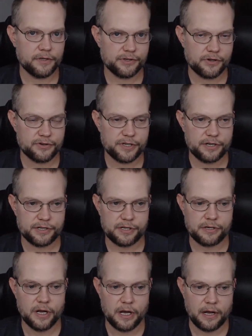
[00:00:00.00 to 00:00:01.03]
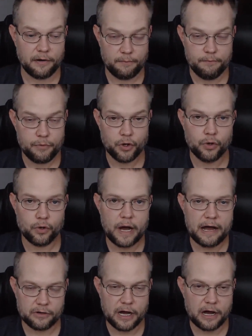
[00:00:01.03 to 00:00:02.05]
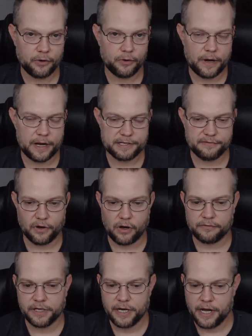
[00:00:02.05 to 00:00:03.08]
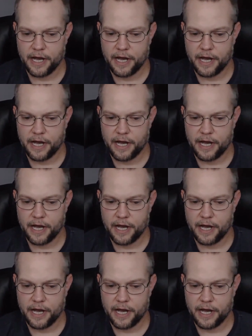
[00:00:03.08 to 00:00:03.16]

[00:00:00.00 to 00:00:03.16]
the search engine, Google, how Google has evolved.